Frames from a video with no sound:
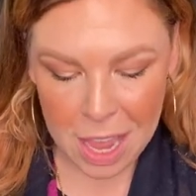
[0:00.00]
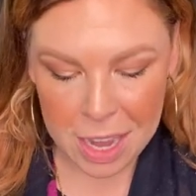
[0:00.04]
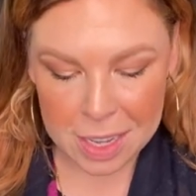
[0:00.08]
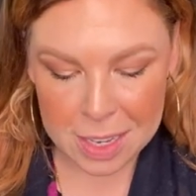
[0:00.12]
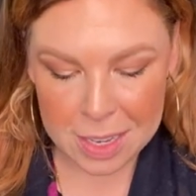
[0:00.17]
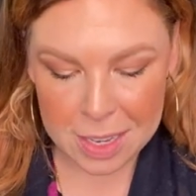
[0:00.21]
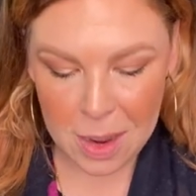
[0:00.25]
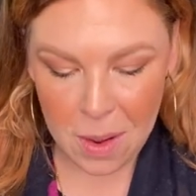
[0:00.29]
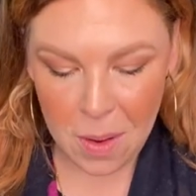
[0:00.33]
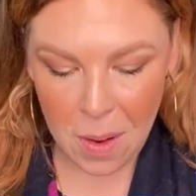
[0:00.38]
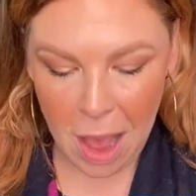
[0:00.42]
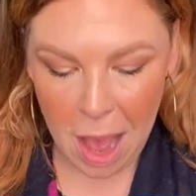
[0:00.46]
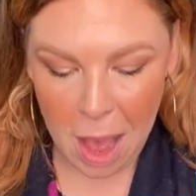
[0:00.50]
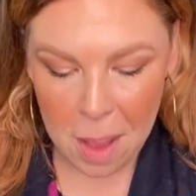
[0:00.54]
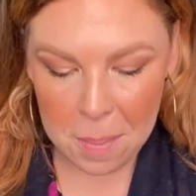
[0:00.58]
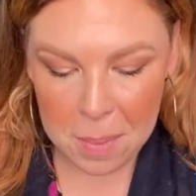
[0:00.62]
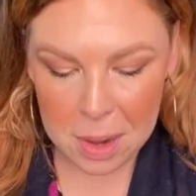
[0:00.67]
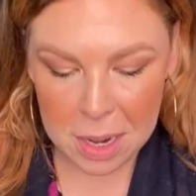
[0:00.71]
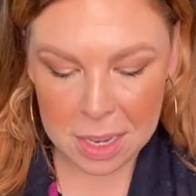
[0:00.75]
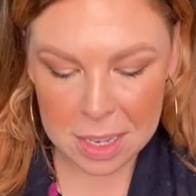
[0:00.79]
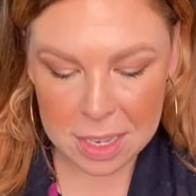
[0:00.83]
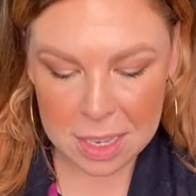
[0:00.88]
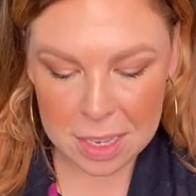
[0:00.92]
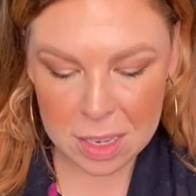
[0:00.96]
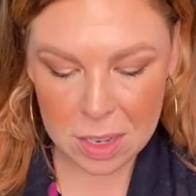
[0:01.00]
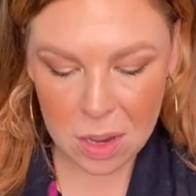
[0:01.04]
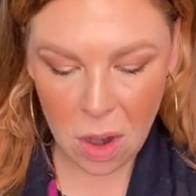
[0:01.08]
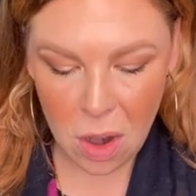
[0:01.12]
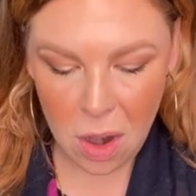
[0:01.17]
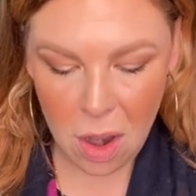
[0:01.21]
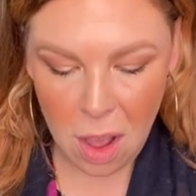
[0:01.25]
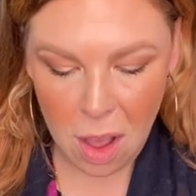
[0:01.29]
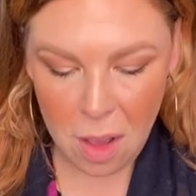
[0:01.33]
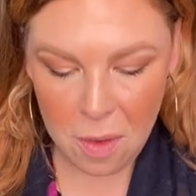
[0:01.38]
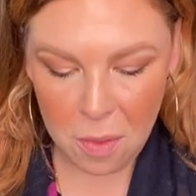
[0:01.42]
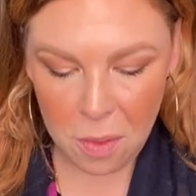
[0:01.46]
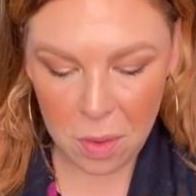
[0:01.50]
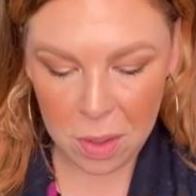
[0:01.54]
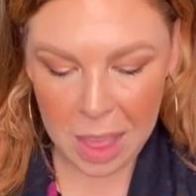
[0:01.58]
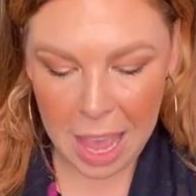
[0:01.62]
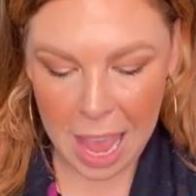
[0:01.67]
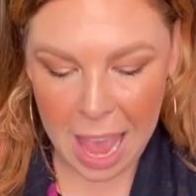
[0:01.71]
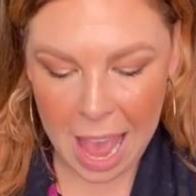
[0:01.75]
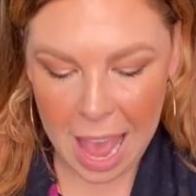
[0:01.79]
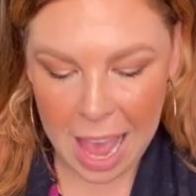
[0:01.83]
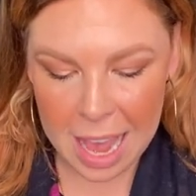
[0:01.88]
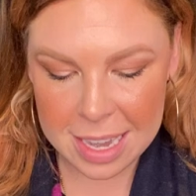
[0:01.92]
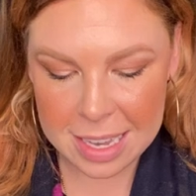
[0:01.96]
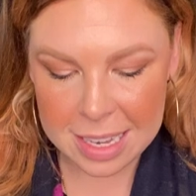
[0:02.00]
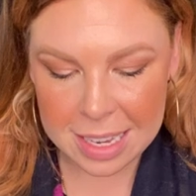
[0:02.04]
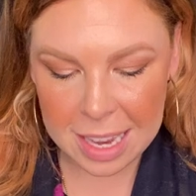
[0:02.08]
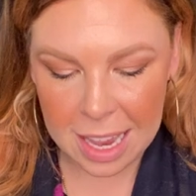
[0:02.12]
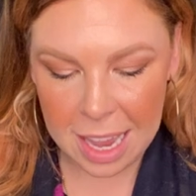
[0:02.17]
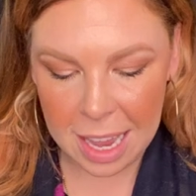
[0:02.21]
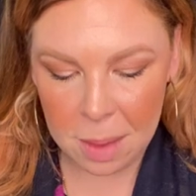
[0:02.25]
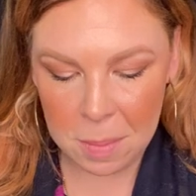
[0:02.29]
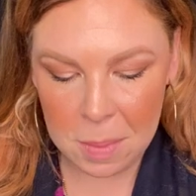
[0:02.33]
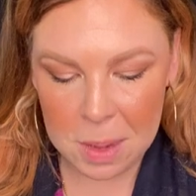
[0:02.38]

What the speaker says: So I'm going to start off with asking